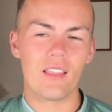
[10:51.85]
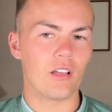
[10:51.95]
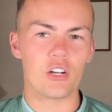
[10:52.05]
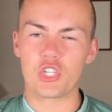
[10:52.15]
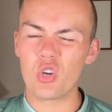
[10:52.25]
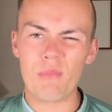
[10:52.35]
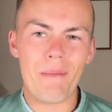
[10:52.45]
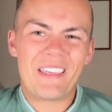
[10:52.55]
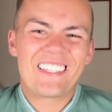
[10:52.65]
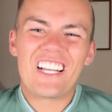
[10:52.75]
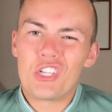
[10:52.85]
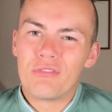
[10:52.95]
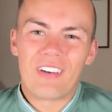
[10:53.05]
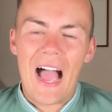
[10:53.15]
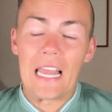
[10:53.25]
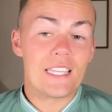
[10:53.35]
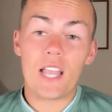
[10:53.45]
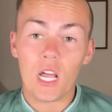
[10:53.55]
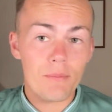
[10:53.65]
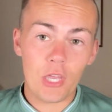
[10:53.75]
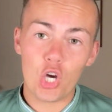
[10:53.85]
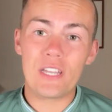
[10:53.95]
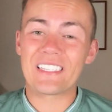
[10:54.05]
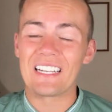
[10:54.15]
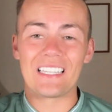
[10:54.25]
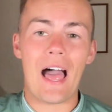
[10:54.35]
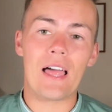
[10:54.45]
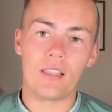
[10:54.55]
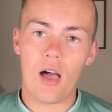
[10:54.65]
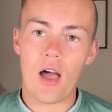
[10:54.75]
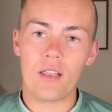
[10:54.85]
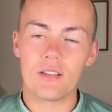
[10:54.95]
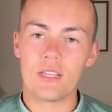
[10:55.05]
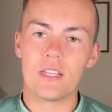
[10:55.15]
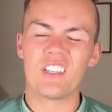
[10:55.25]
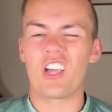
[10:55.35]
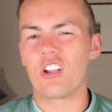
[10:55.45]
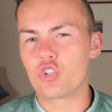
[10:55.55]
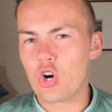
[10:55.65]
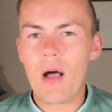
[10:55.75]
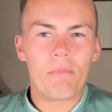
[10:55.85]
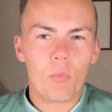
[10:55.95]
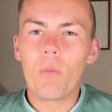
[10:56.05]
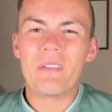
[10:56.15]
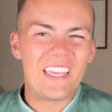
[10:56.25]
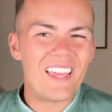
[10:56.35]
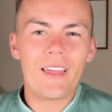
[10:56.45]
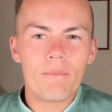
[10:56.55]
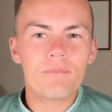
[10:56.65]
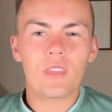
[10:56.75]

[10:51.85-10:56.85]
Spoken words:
They're going to shoot him up. He's going to do fine. He's not going to be good. He's going to lie a lot. Donald Trump will beat him.